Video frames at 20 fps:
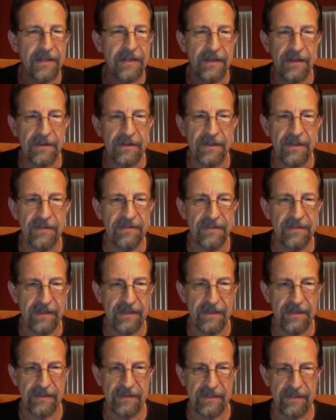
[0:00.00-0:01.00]
You know, these
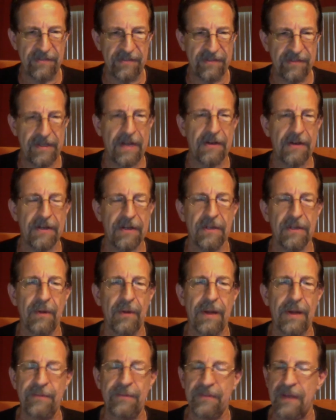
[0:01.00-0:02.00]
hysterical
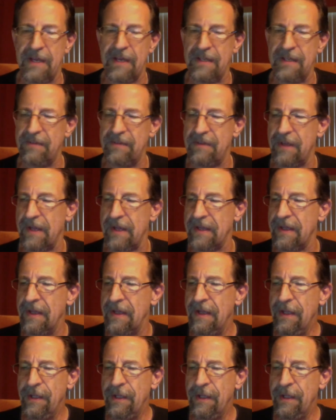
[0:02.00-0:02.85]
websites like